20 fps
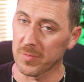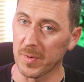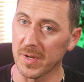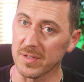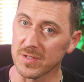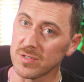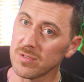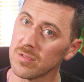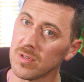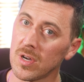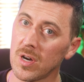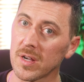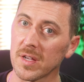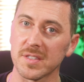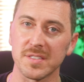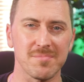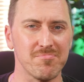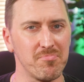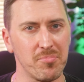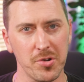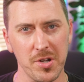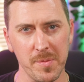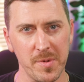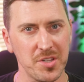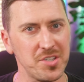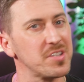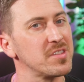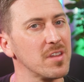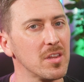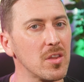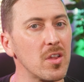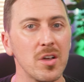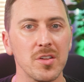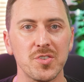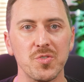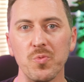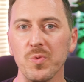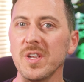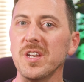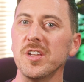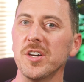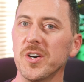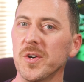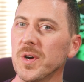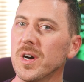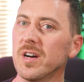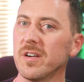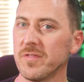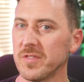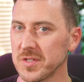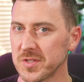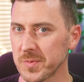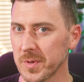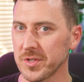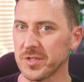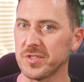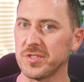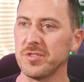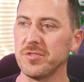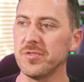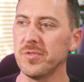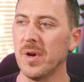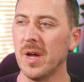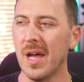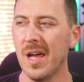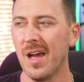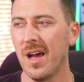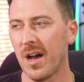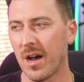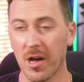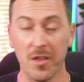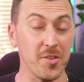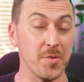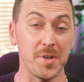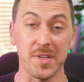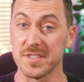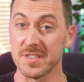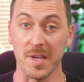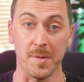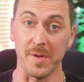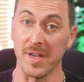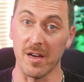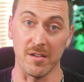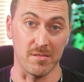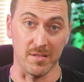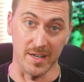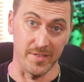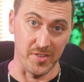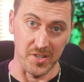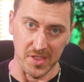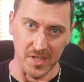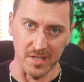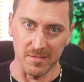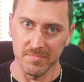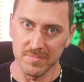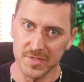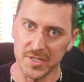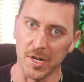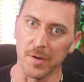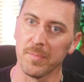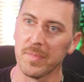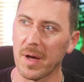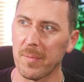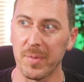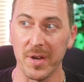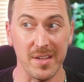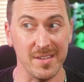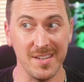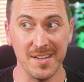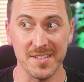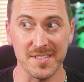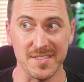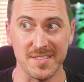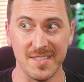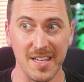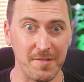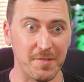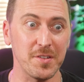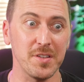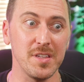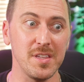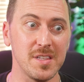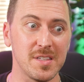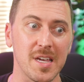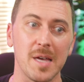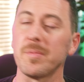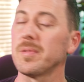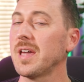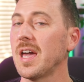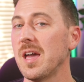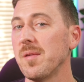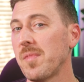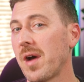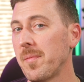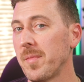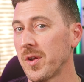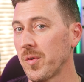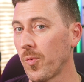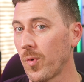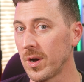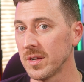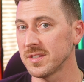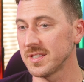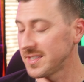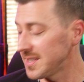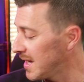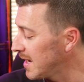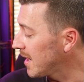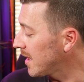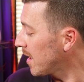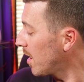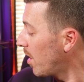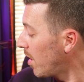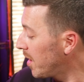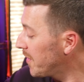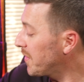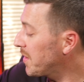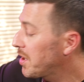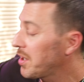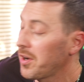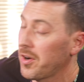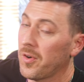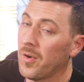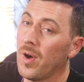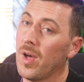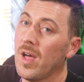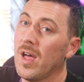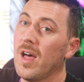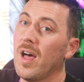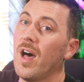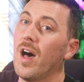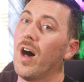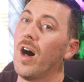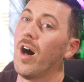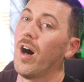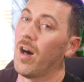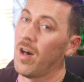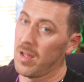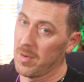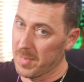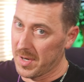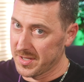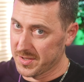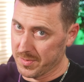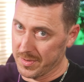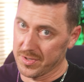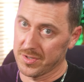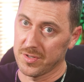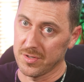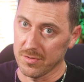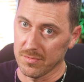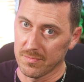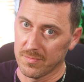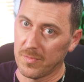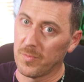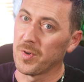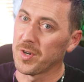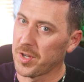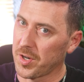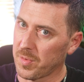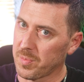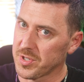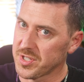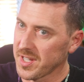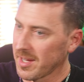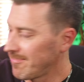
to wait too long. It's pretty much in the launch window of the Switch 2, although it is coming out on everything. So, but it is definitely the type of game I'm going to want to take on the go on my Switch 2, 100%.